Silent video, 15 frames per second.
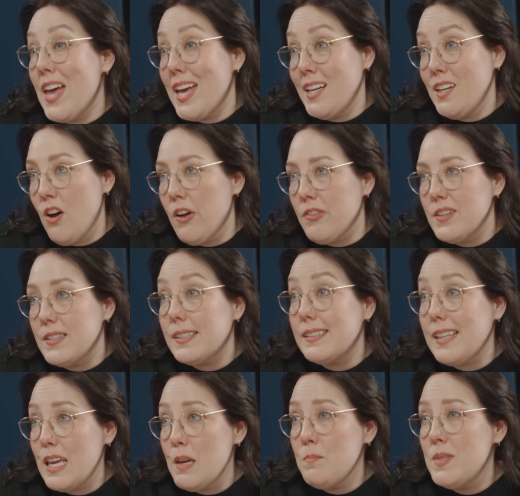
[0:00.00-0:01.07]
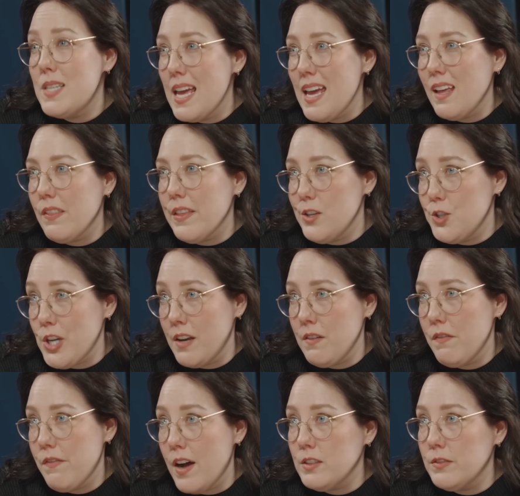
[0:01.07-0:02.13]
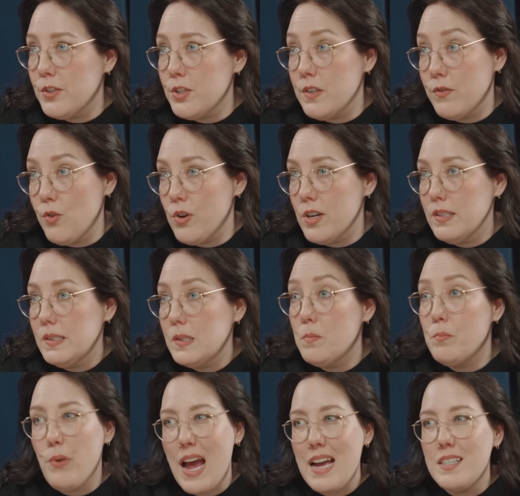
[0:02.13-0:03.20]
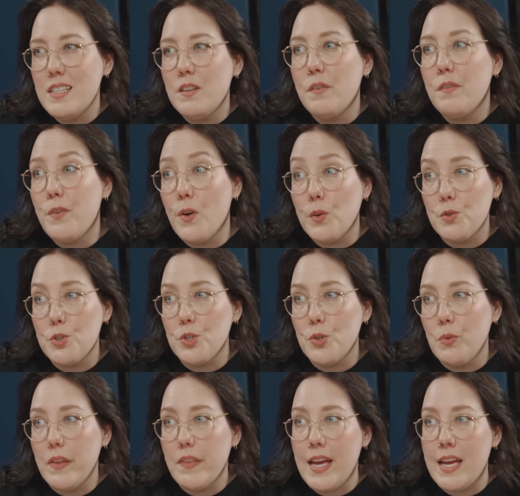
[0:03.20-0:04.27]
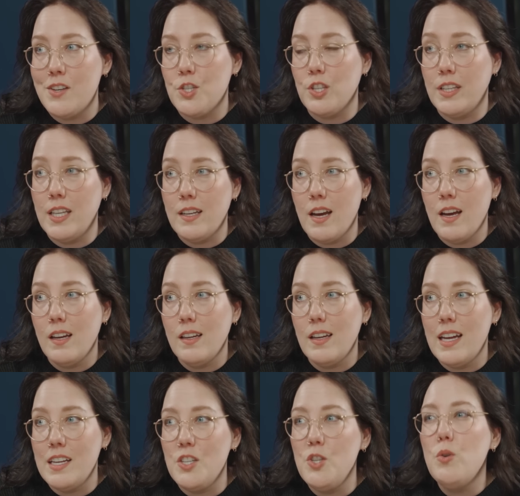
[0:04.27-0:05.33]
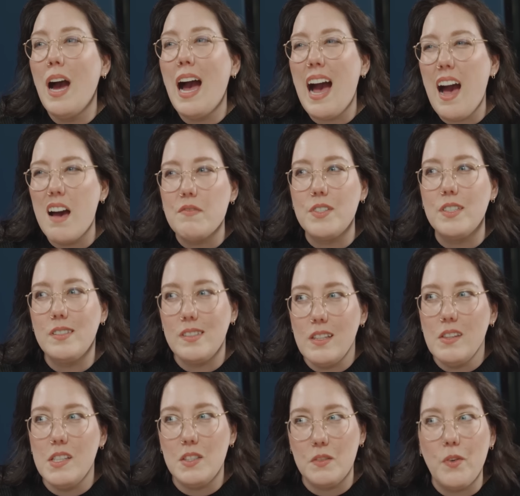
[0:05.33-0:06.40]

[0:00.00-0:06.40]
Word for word: then on the same day that Jen filed for divorce, Brad did a photo shoot with Angelina. And you have to see these